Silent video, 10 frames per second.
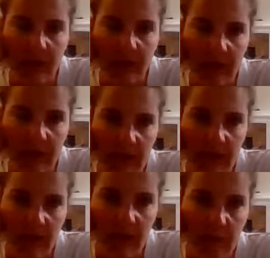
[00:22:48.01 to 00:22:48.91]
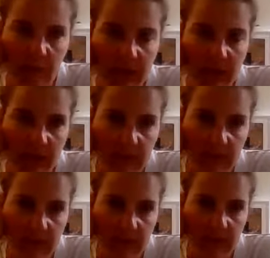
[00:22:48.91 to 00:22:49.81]
Exhale,
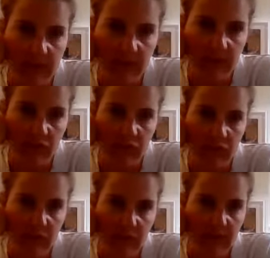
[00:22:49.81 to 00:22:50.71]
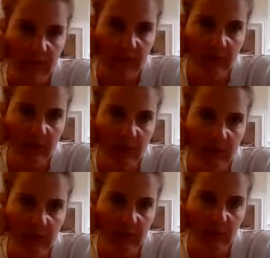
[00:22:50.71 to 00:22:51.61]
release. Good. Turn your head to the
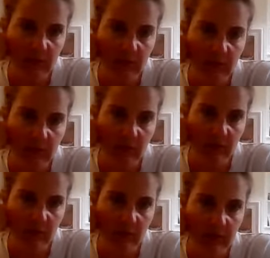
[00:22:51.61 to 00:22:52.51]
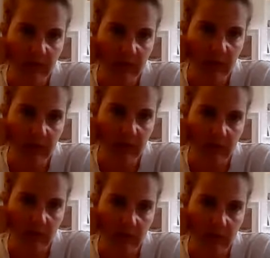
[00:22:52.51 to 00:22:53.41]
side and just give yourself a rest here.
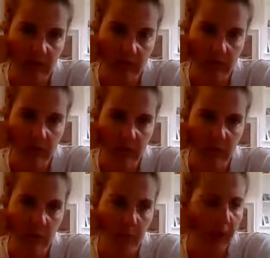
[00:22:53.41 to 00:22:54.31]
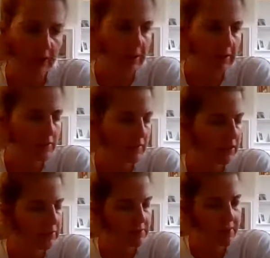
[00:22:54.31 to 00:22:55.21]
Good. Feel the body
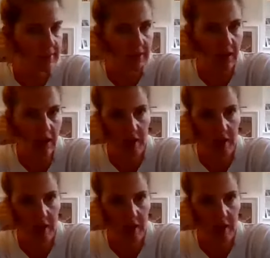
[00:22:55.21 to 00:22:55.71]
starting to heat